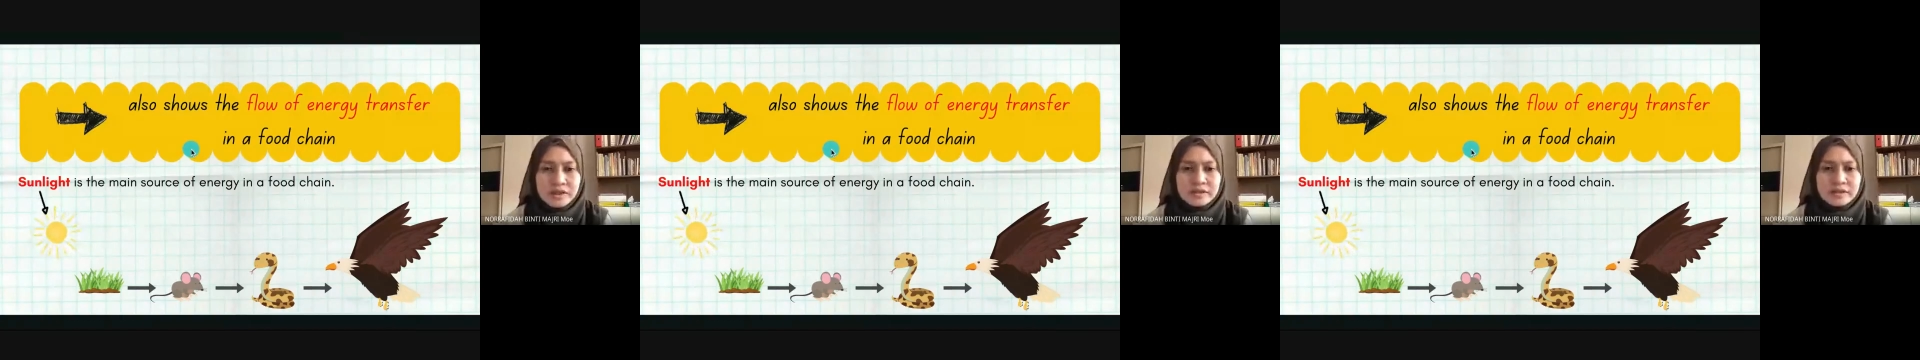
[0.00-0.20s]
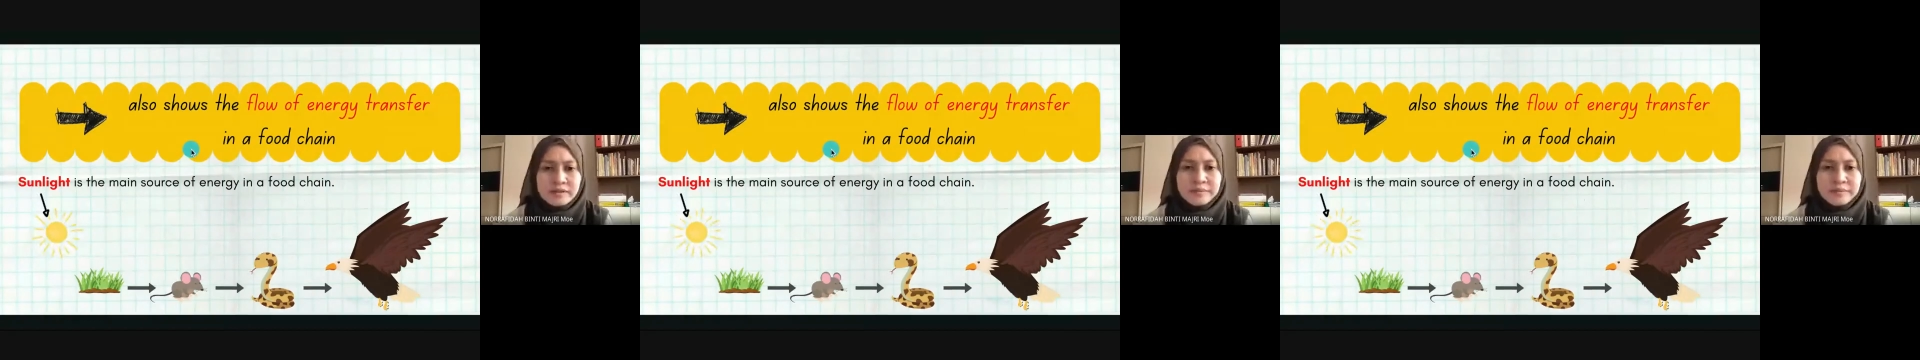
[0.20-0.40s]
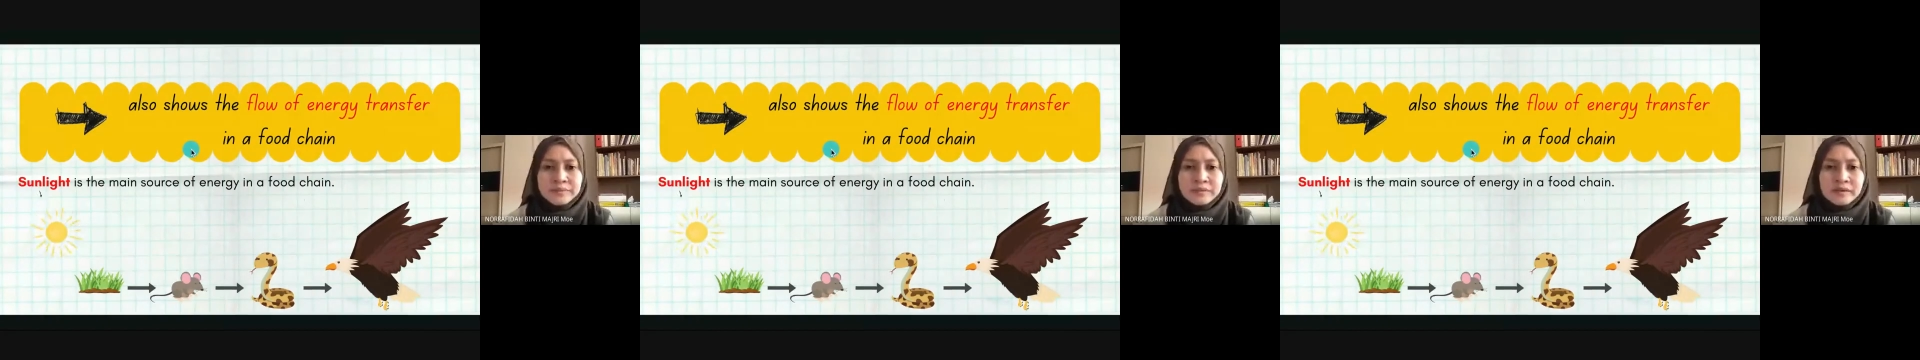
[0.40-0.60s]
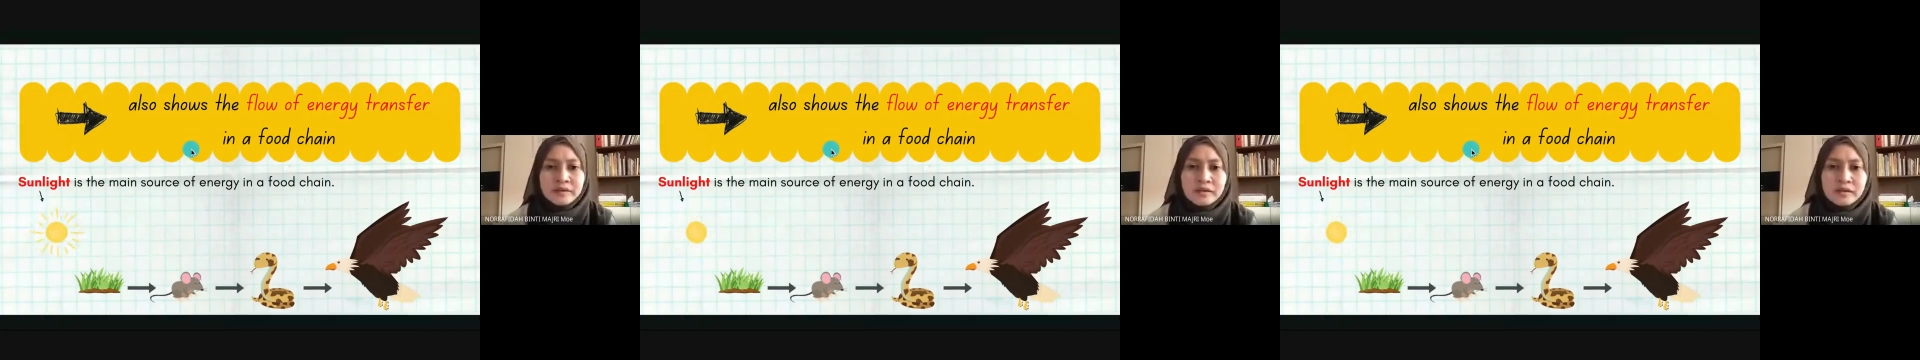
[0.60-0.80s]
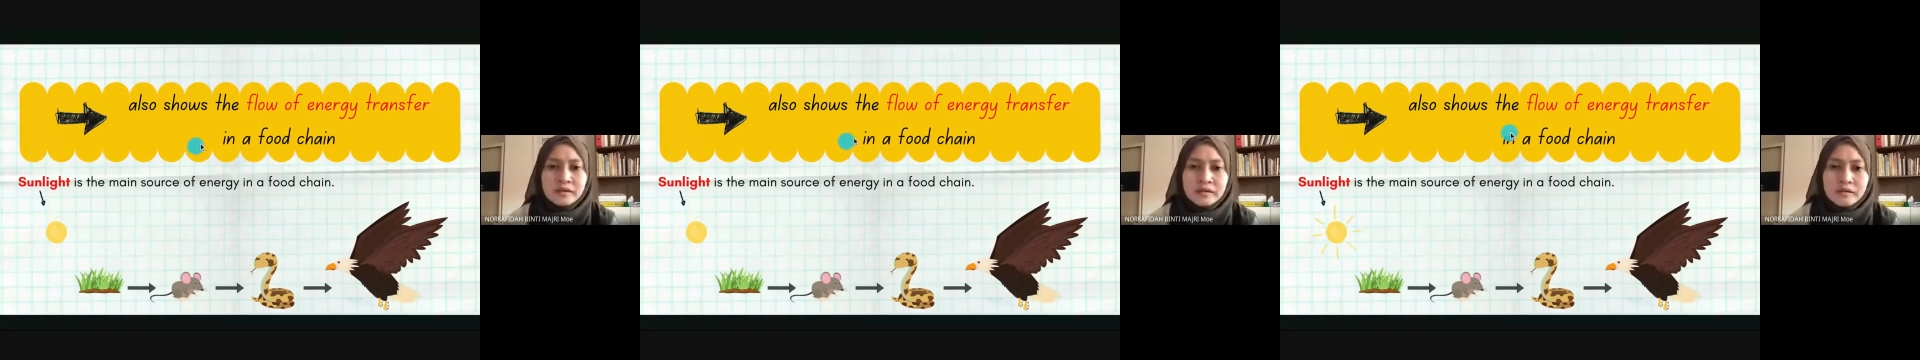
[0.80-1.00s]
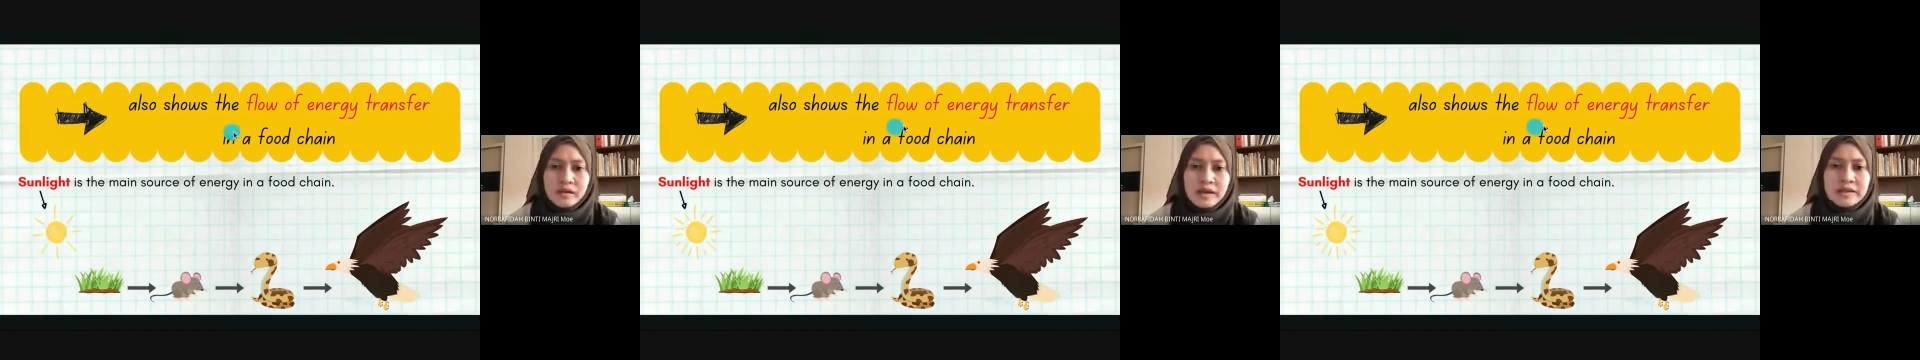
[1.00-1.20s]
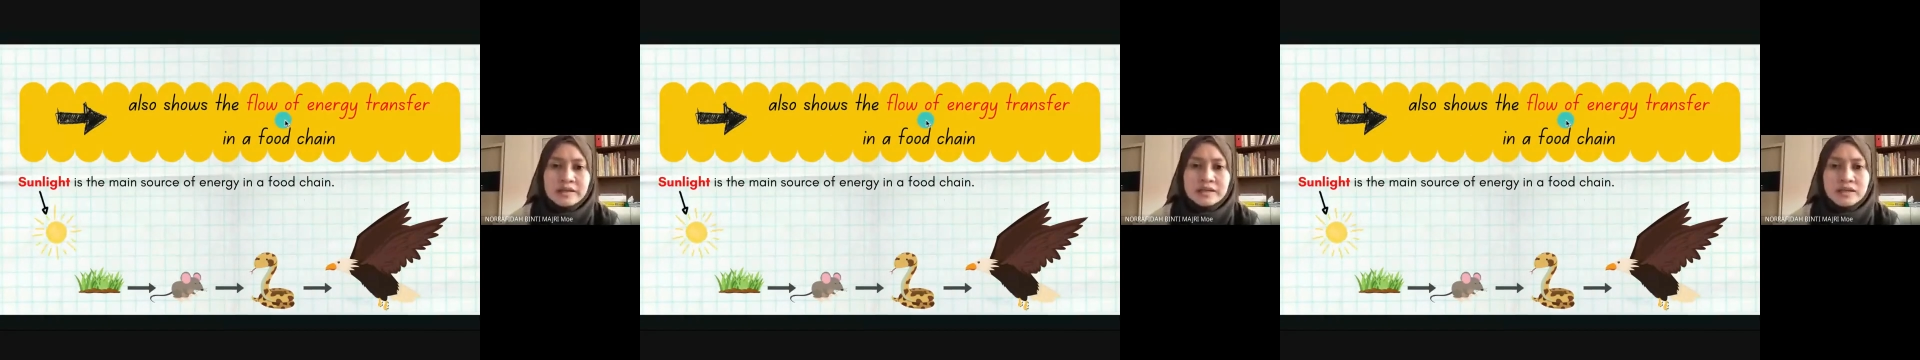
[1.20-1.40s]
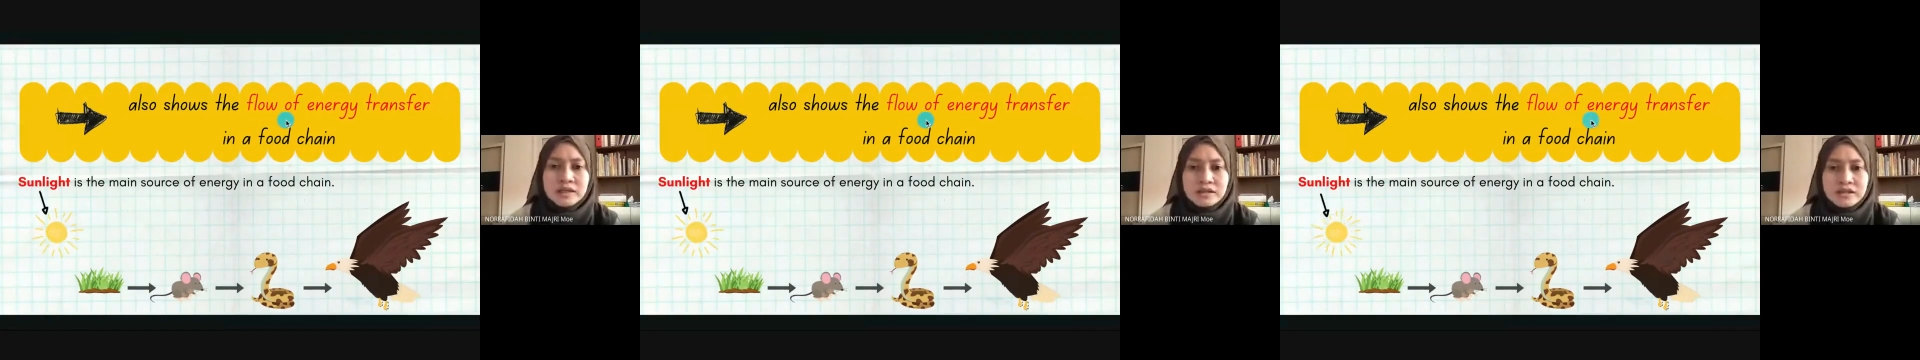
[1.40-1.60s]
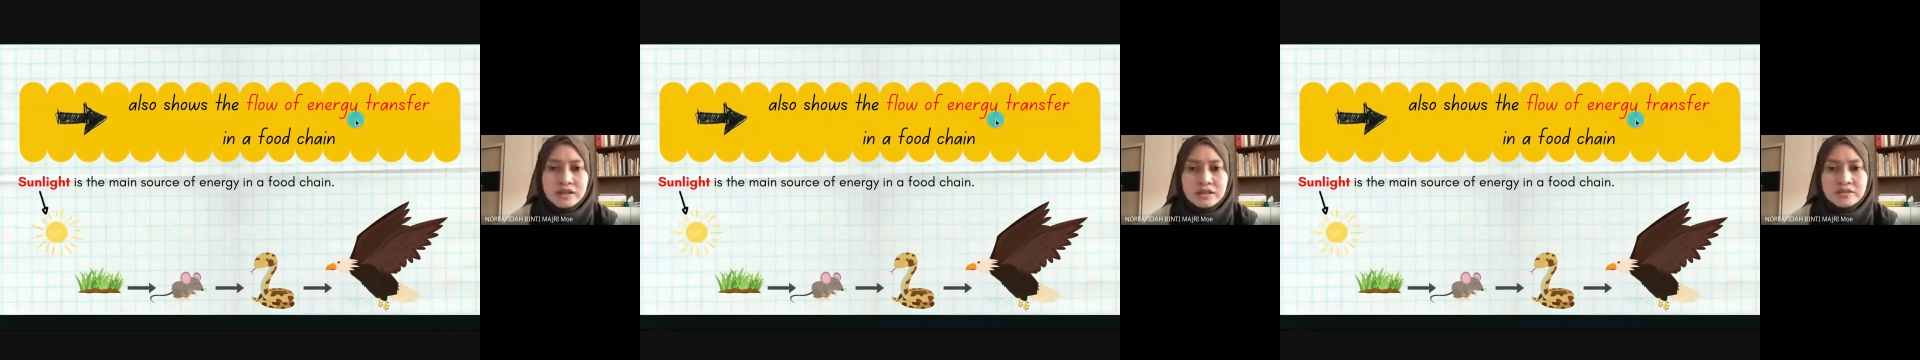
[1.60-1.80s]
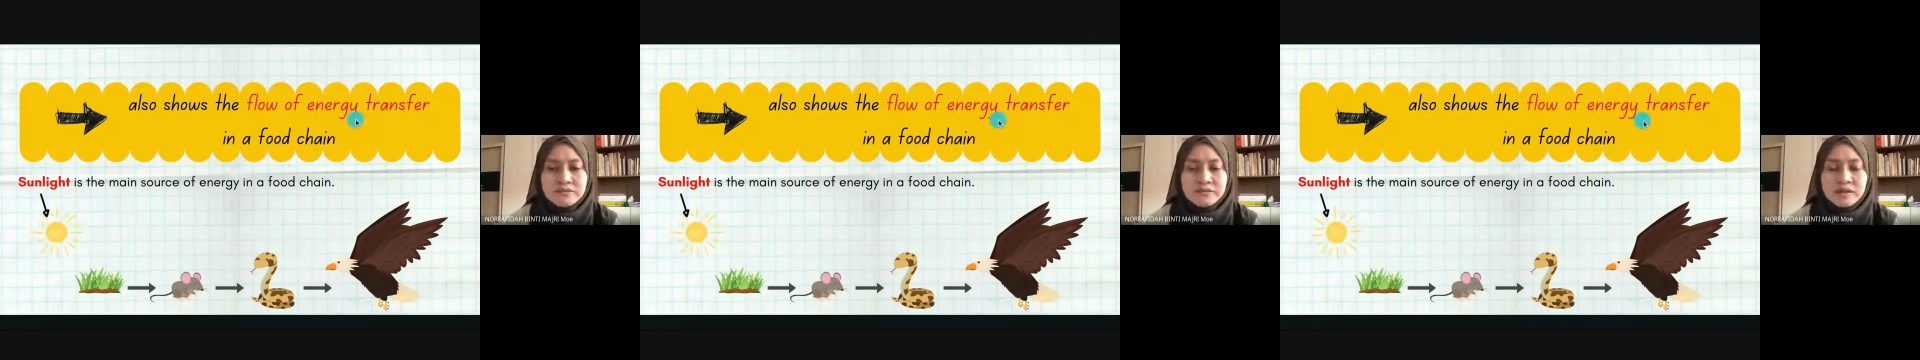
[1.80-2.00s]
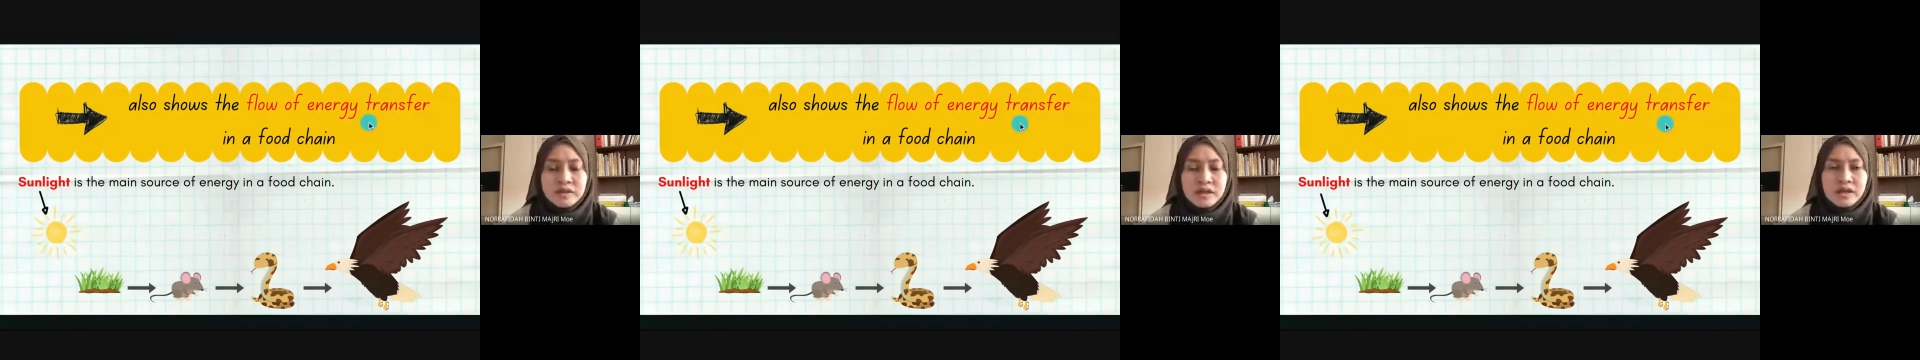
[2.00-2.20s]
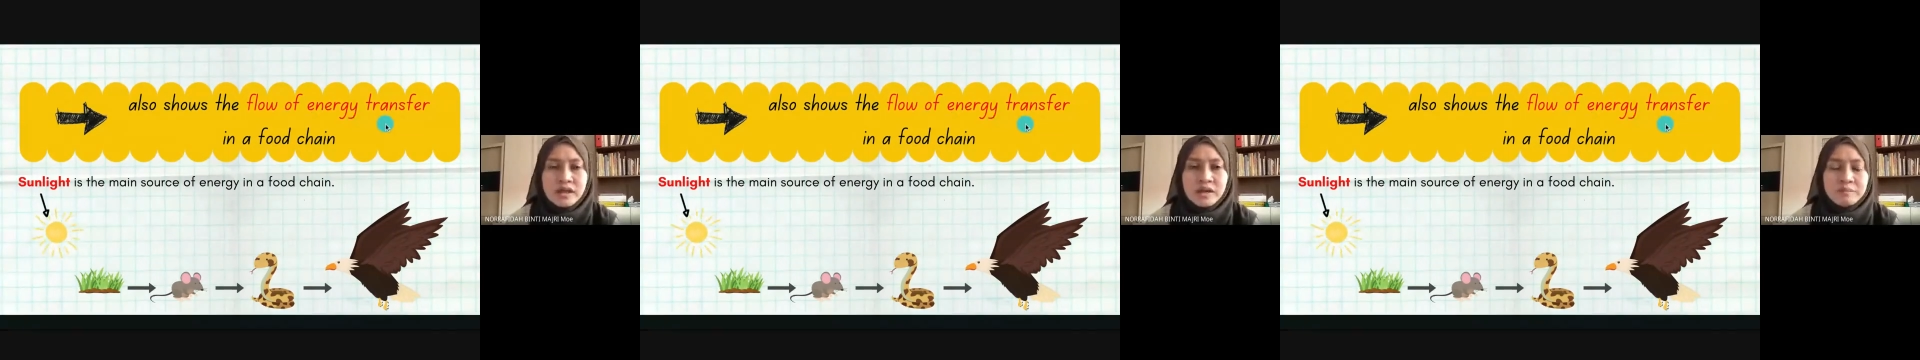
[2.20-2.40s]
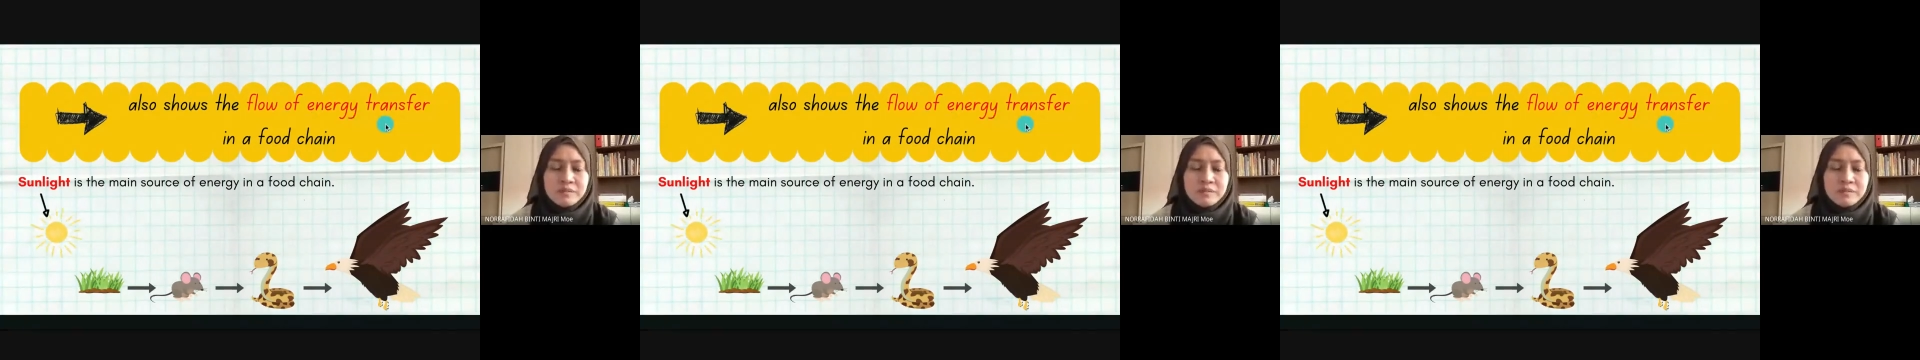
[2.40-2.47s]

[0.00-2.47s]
chain. Energy transfer